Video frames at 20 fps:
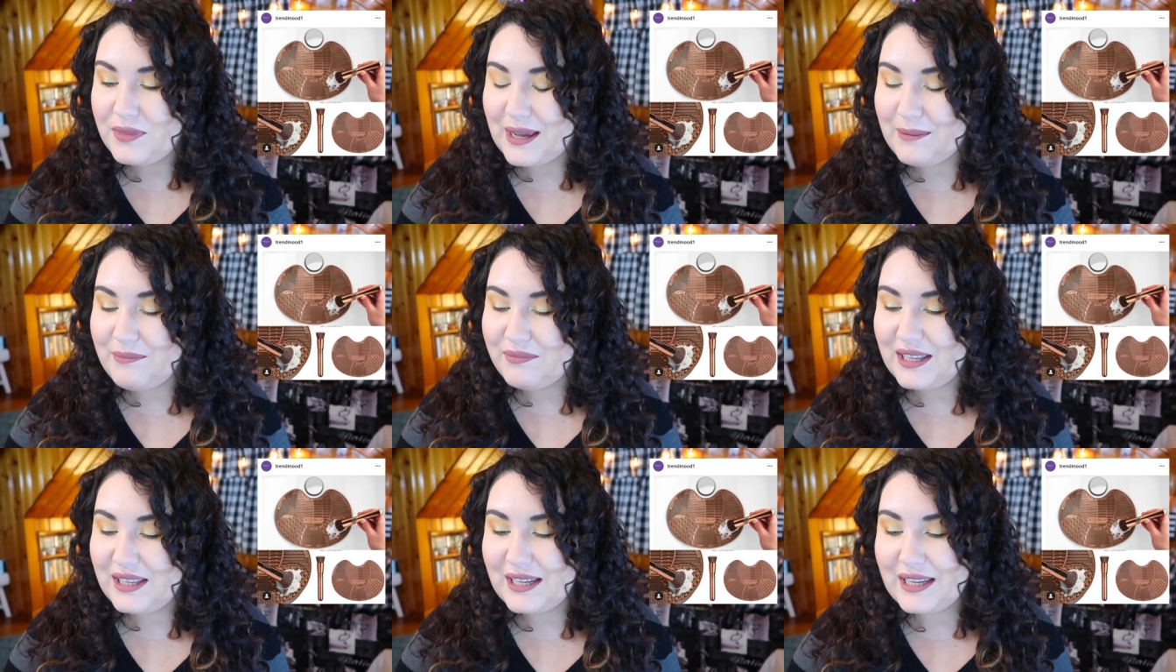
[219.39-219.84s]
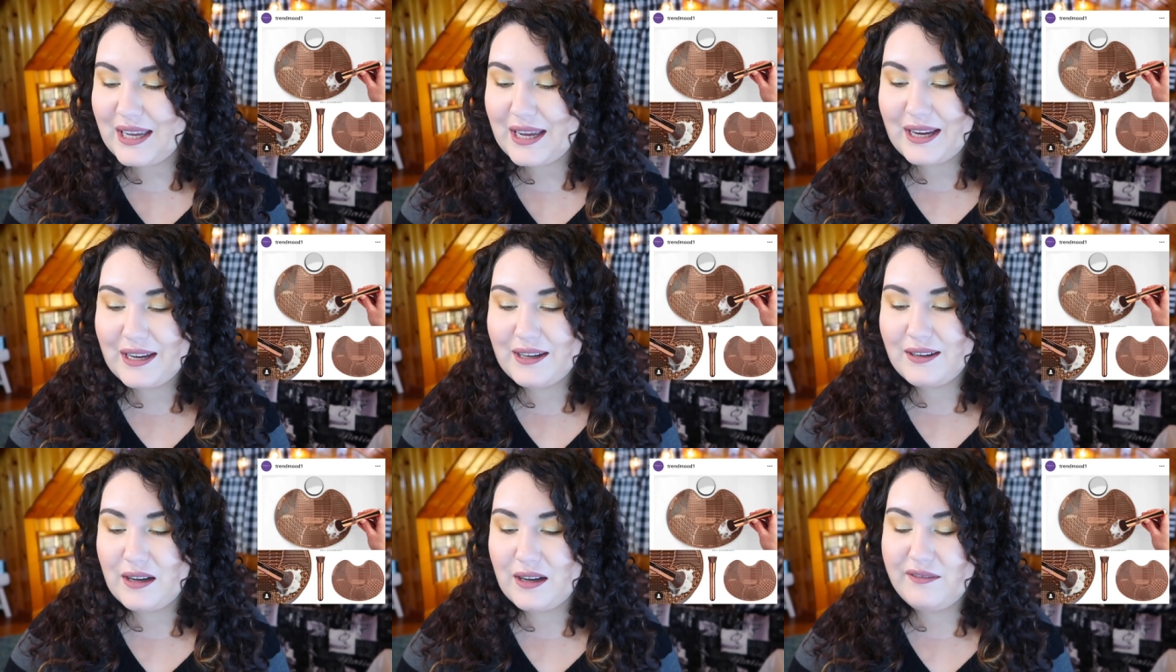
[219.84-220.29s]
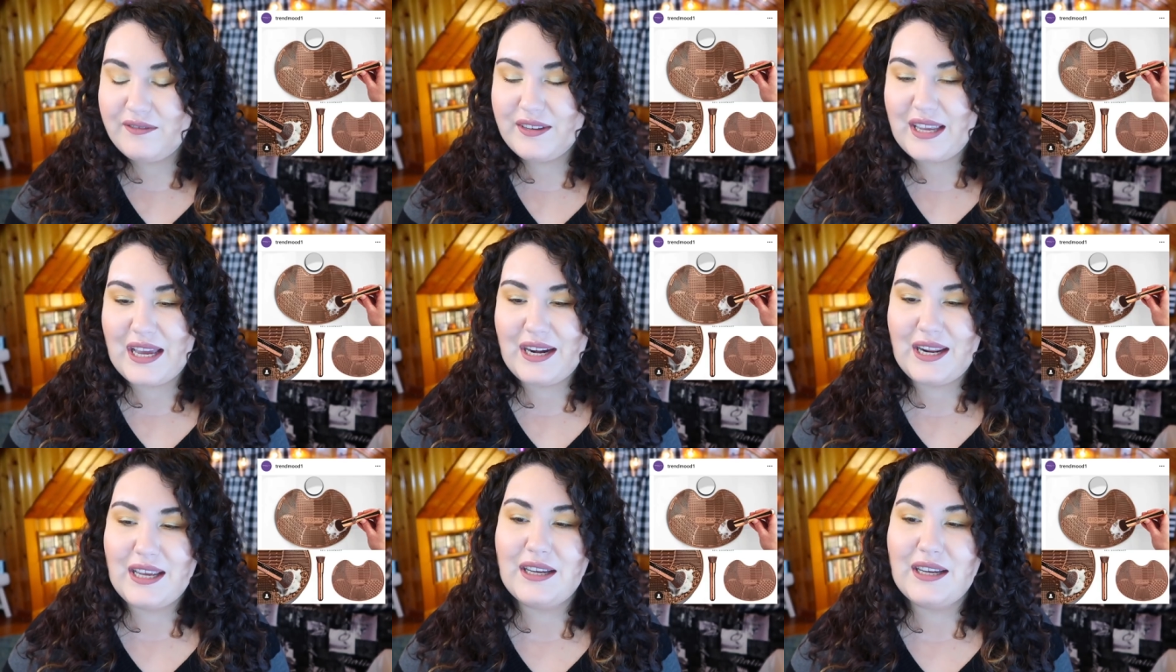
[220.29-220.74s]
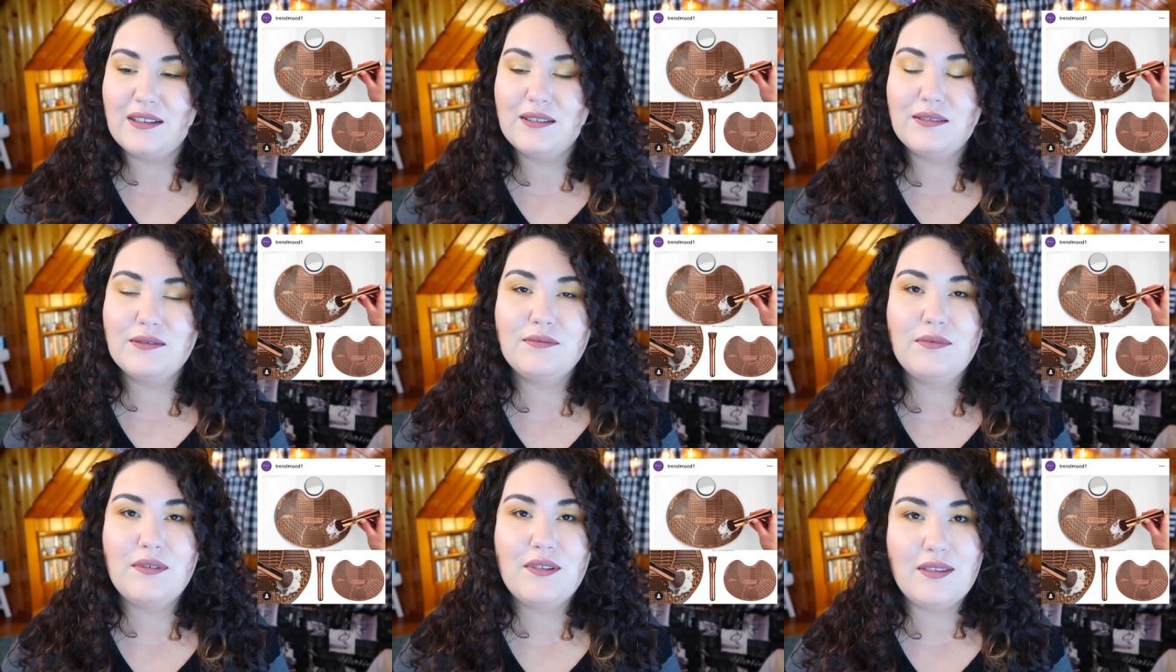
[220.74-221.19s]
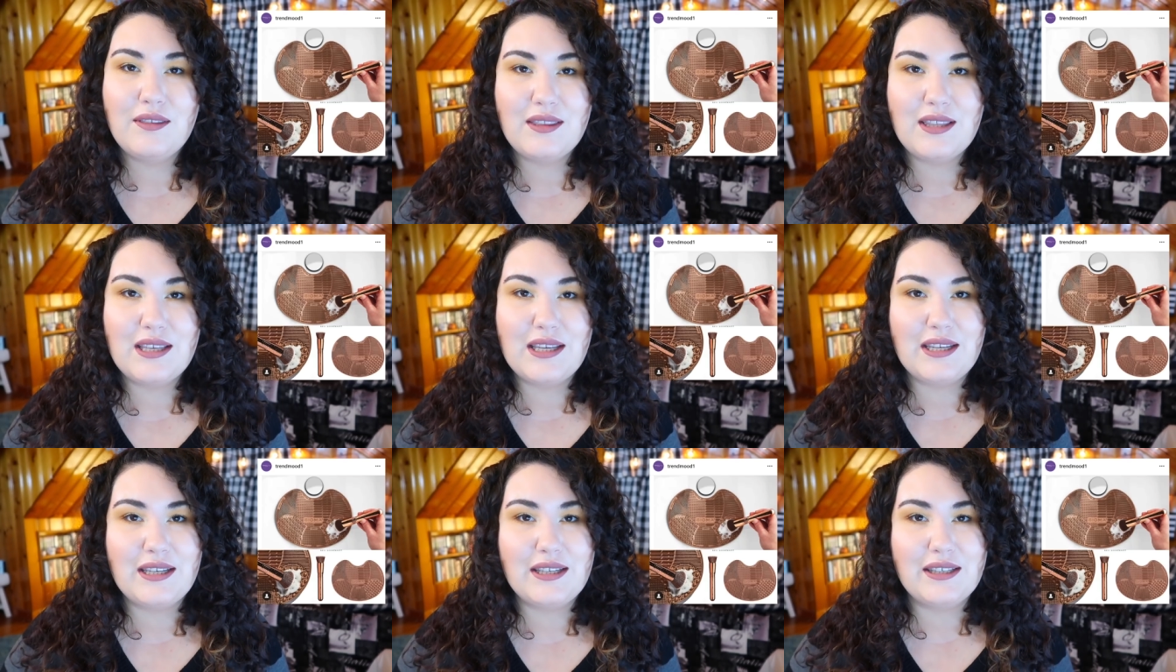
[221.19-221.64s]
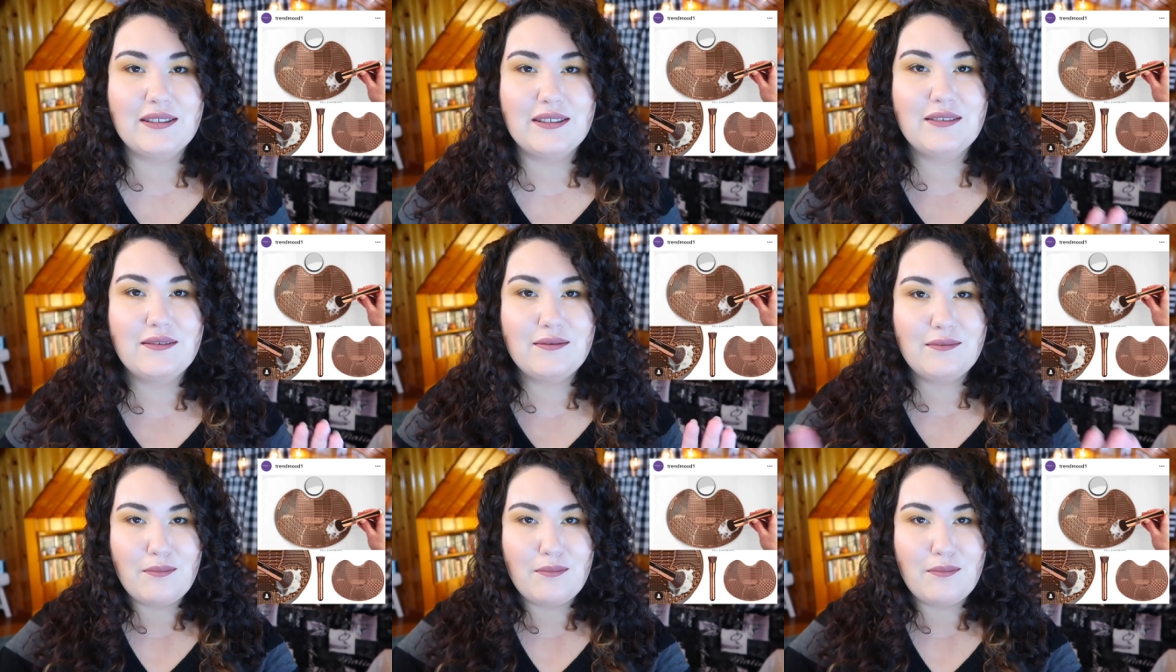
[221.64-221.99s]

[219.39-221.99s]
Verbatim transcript: I'm thinking of getting the